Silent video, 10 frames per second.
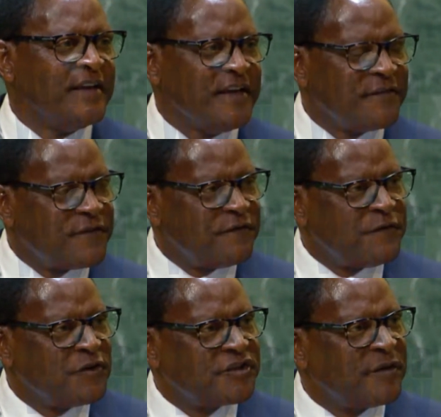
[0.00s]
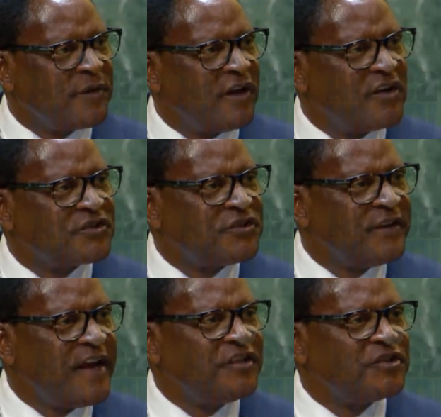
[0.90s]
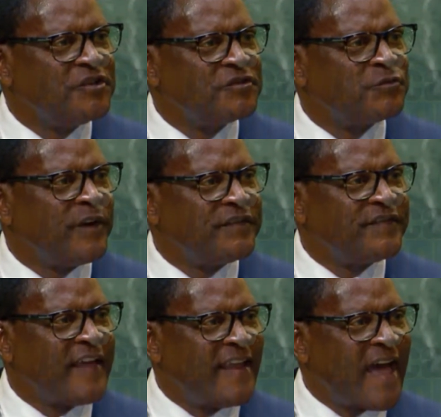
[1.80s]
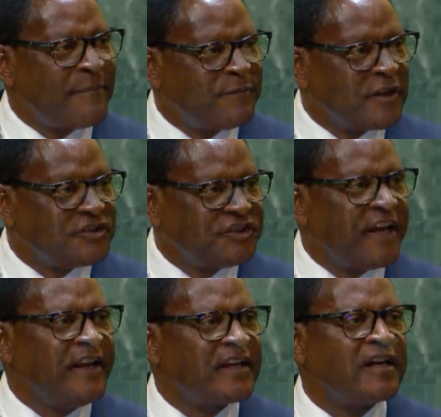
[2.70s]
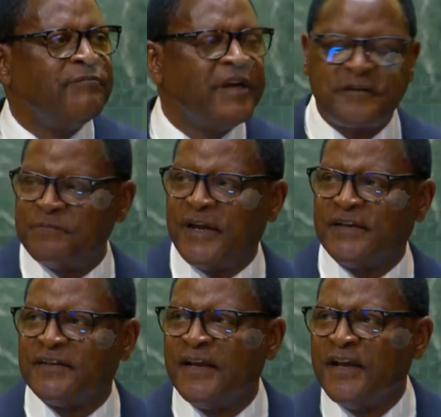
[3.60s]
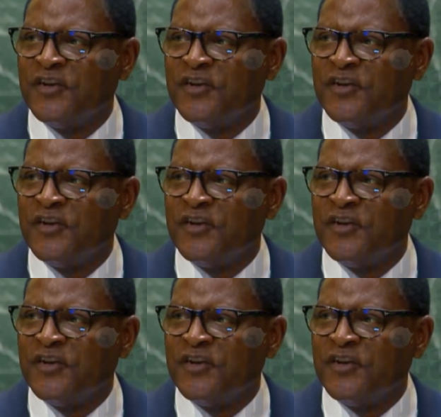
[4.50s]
If the future belongs to nations with an apologetic commitment